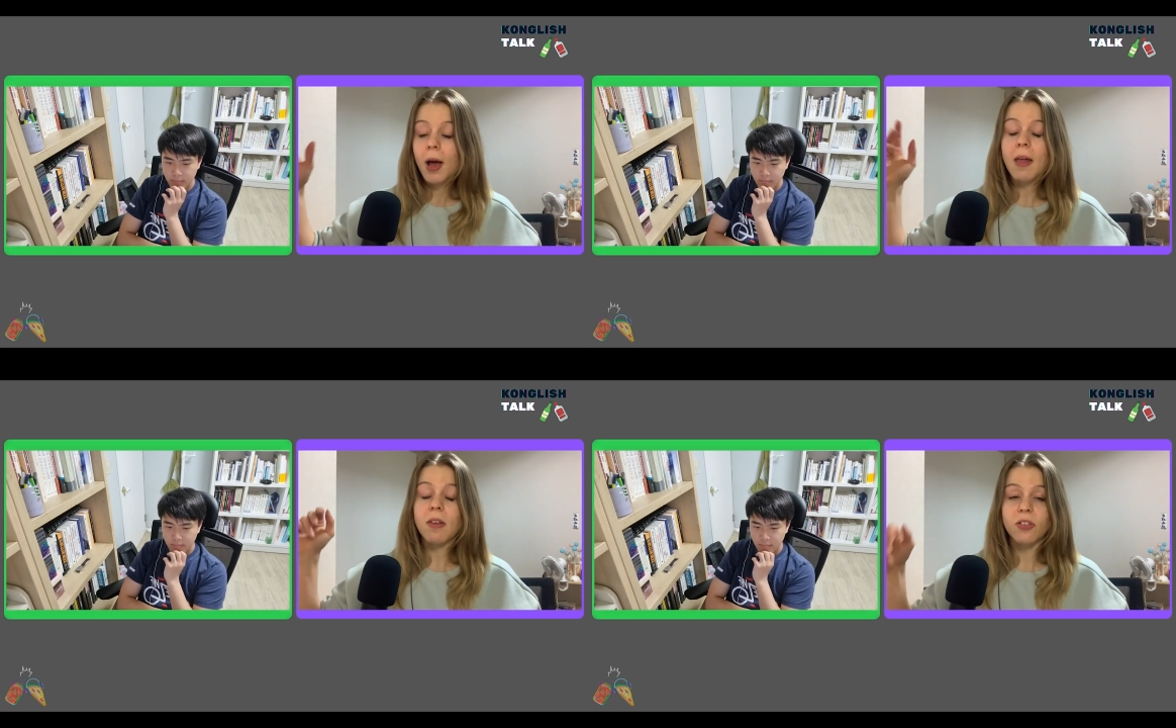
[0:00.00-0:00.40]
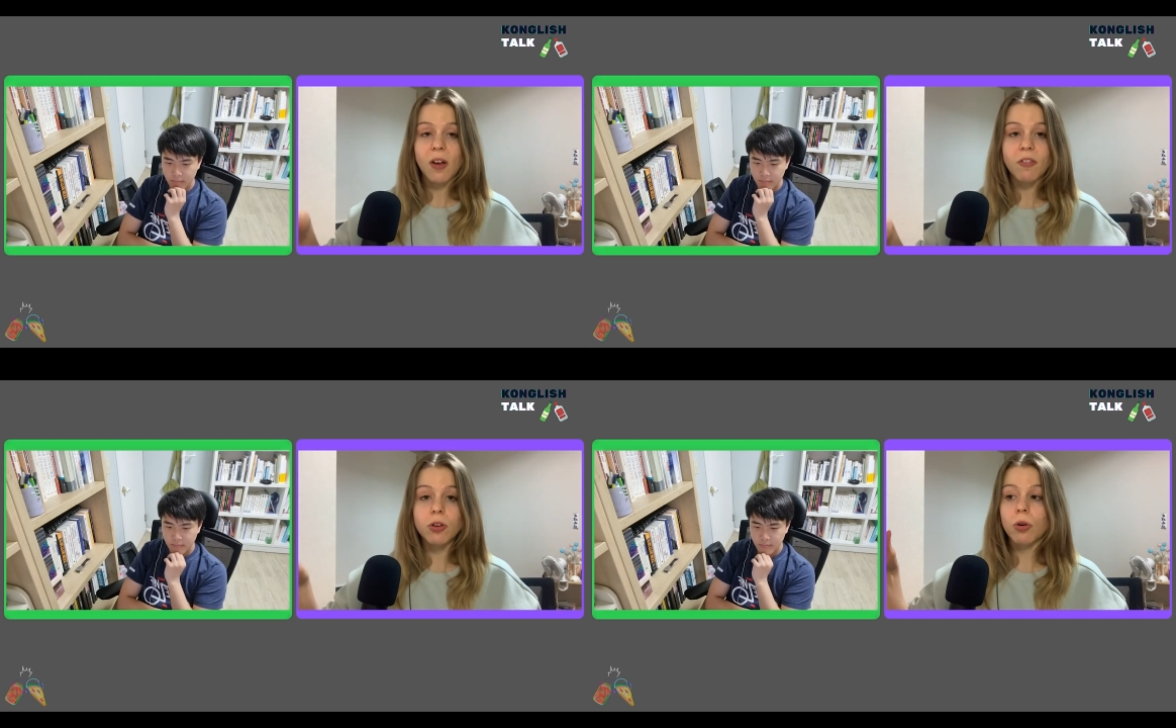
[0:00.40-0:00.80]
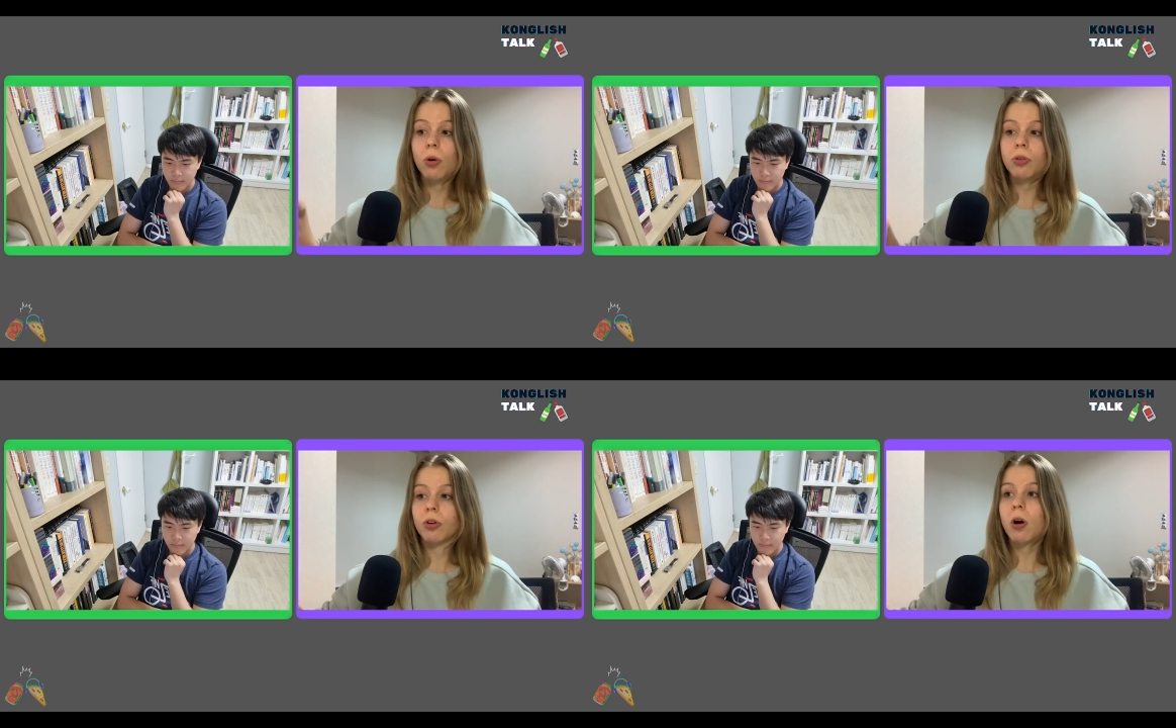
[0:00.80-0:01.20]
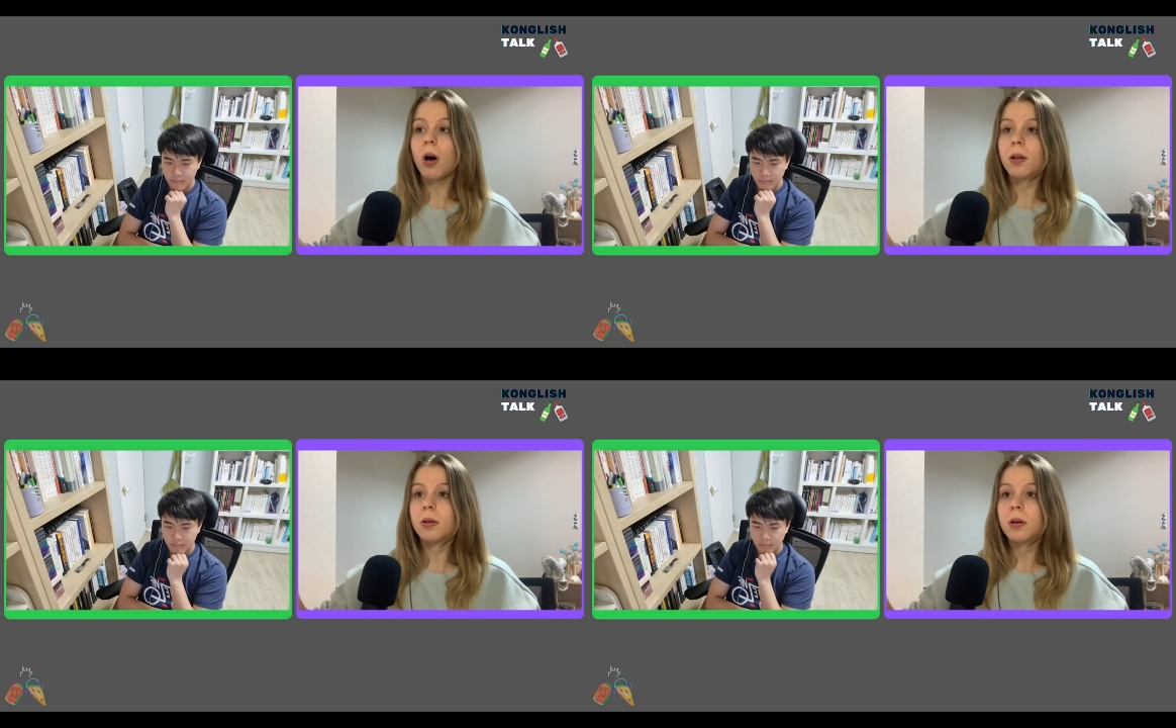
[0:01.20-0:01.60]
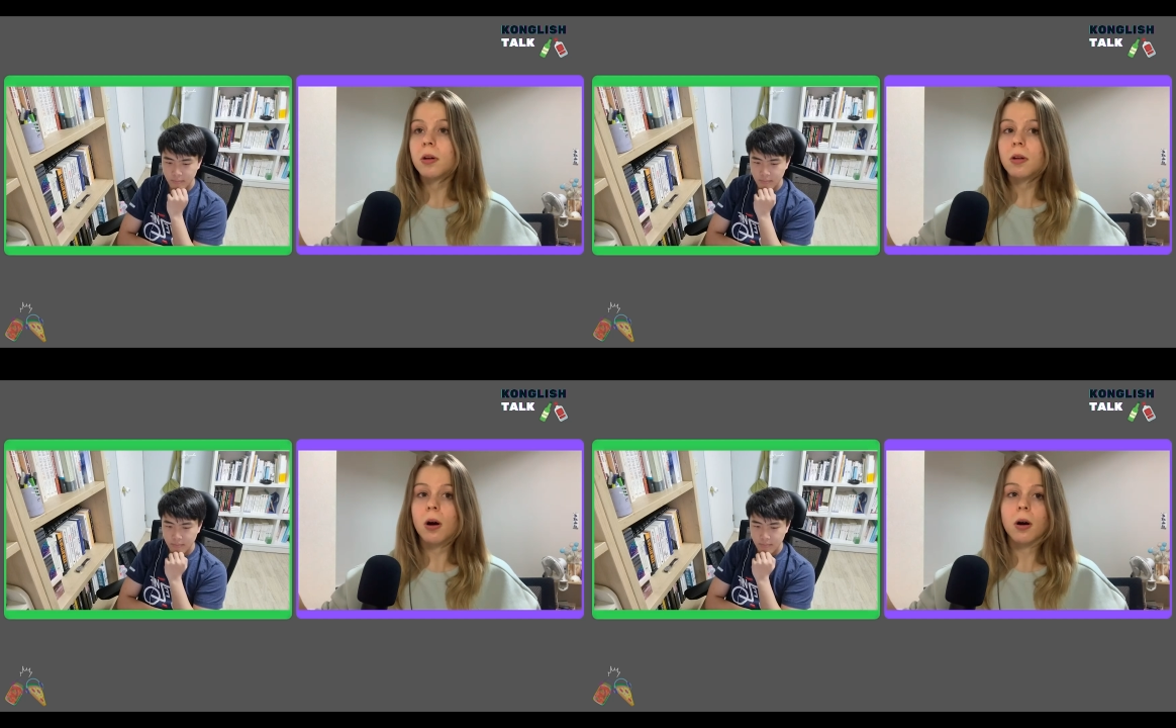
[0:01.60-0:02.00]
and the 7-year-olds are on
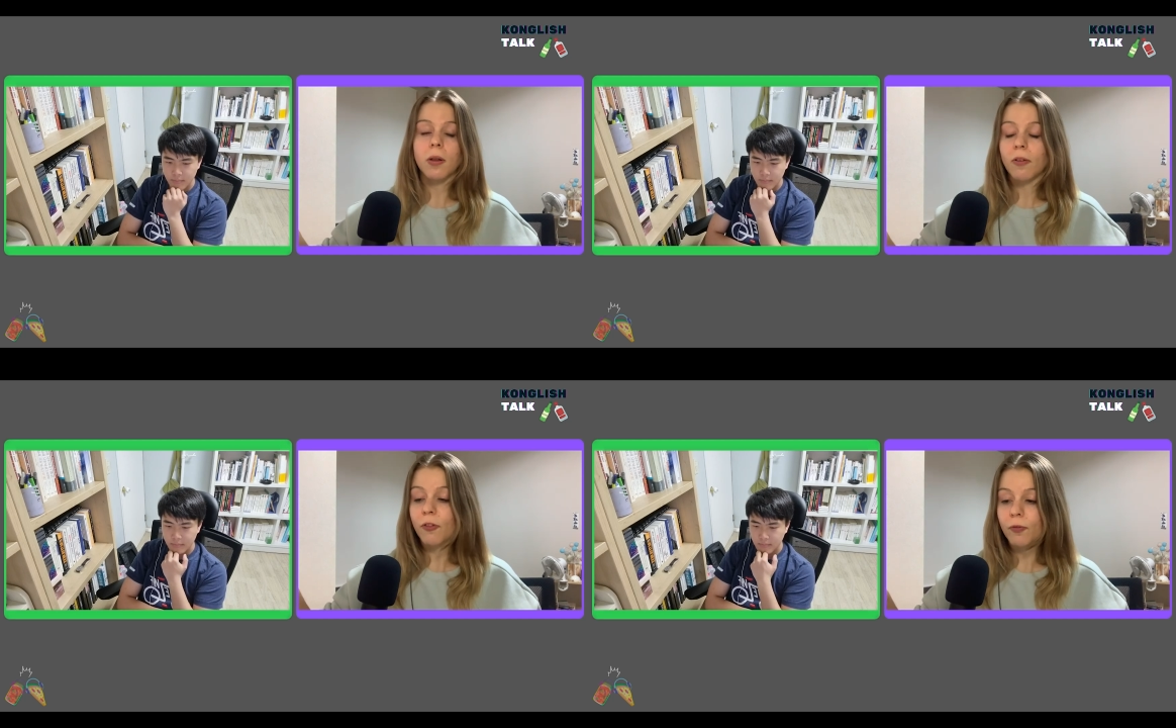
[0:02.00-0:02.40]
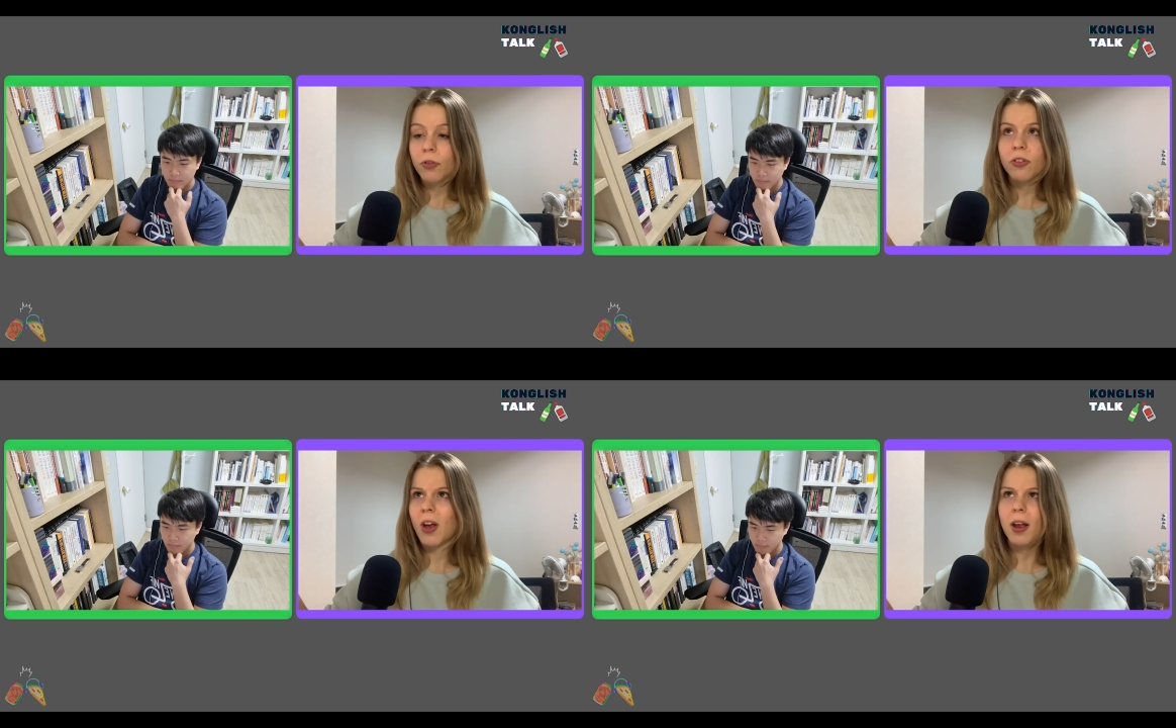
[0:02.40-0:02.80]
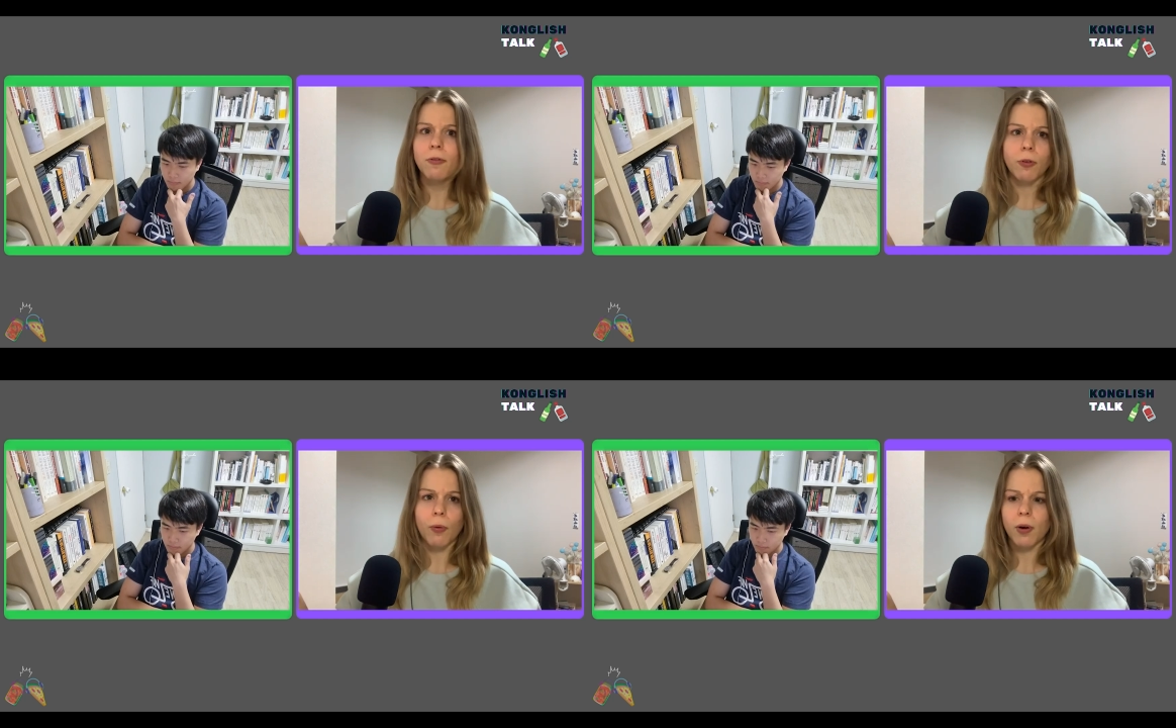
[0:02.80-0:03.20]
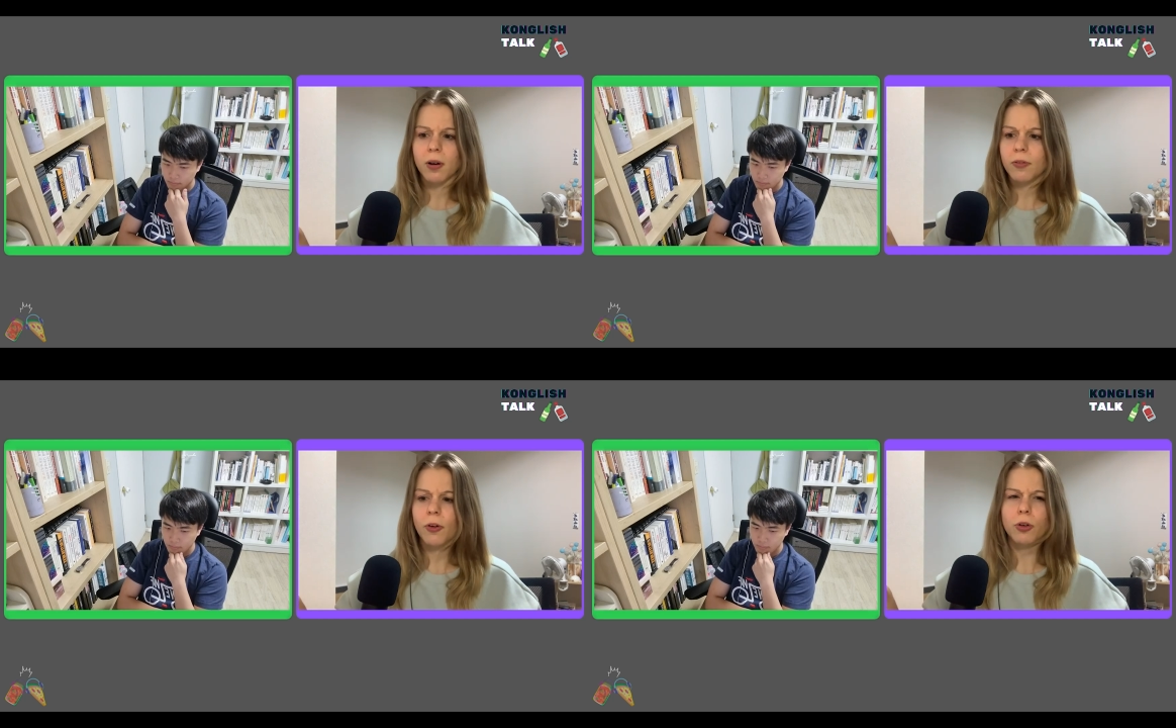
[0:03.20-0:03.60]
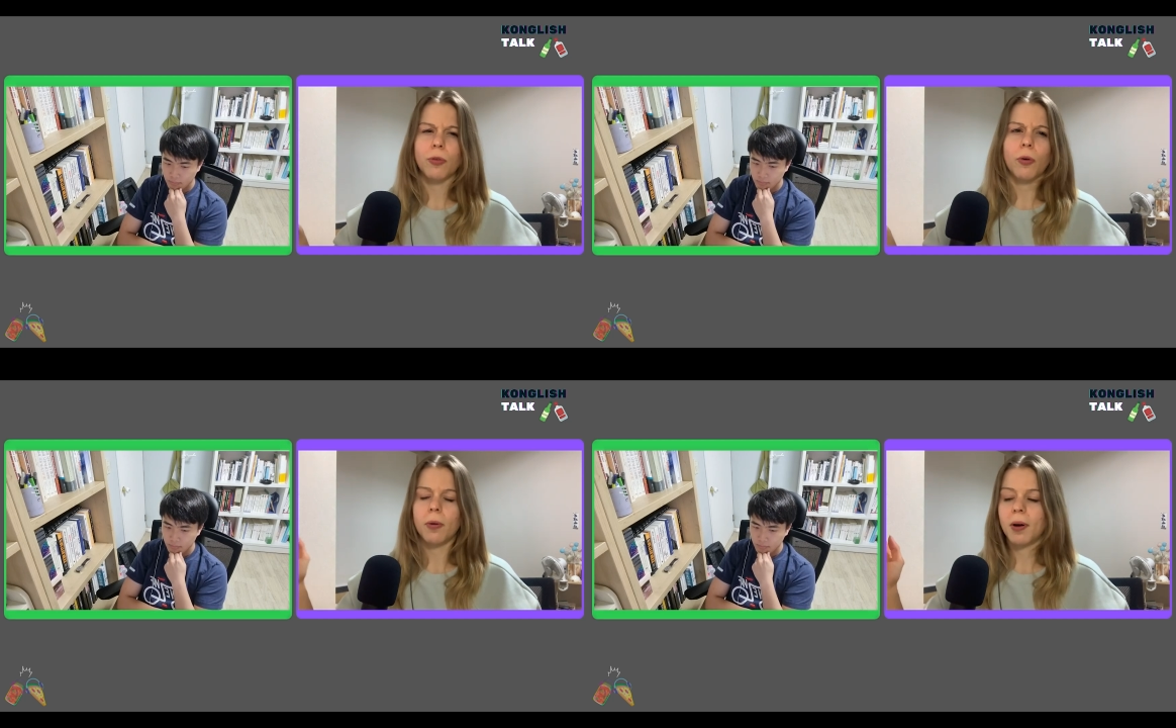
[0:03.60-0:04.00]
the 2nd floor, 1st
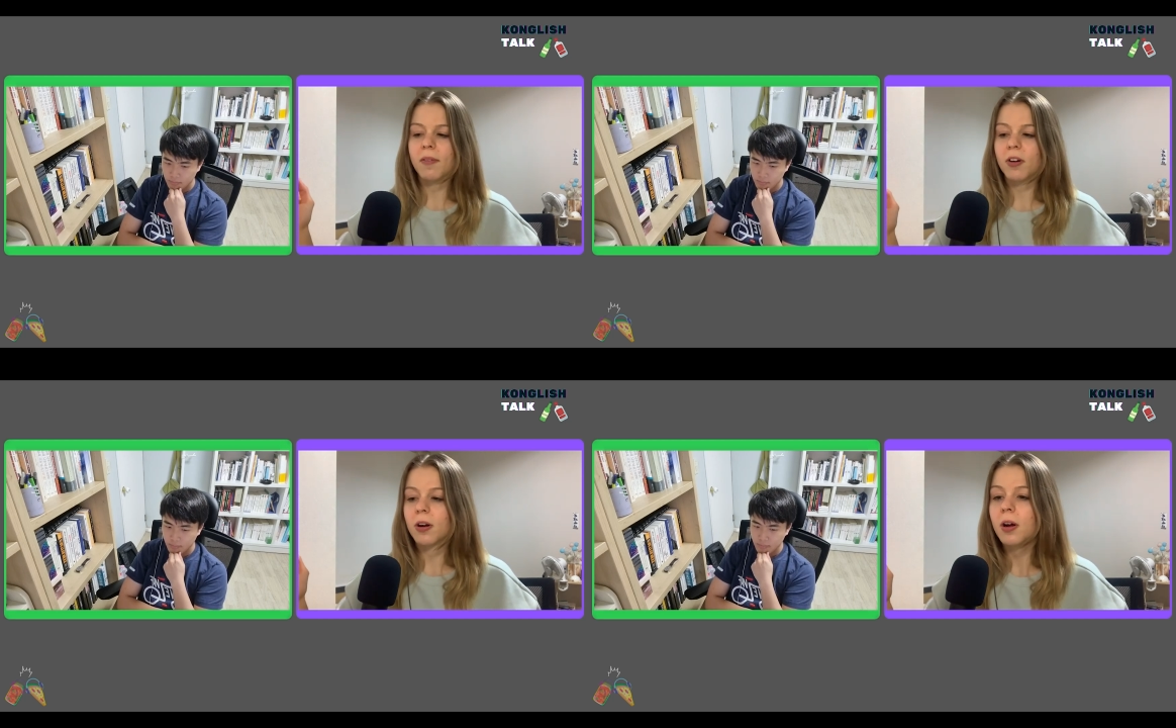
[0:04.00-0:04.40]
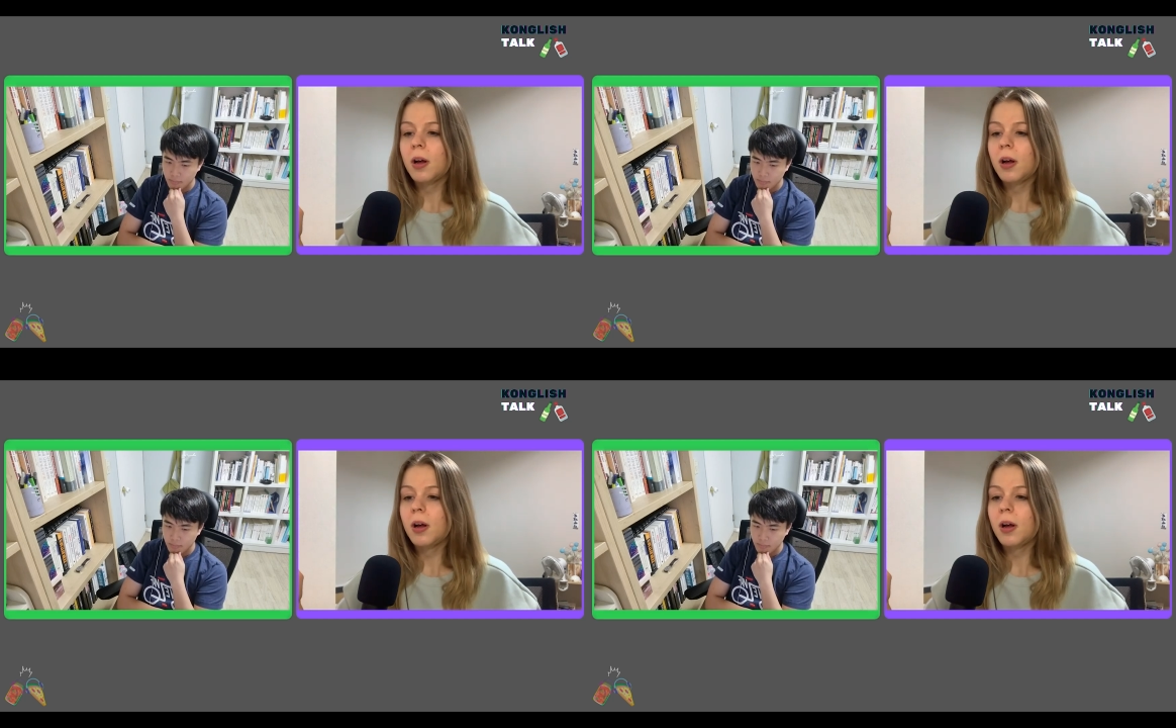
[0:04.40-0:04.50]
floor, whatever,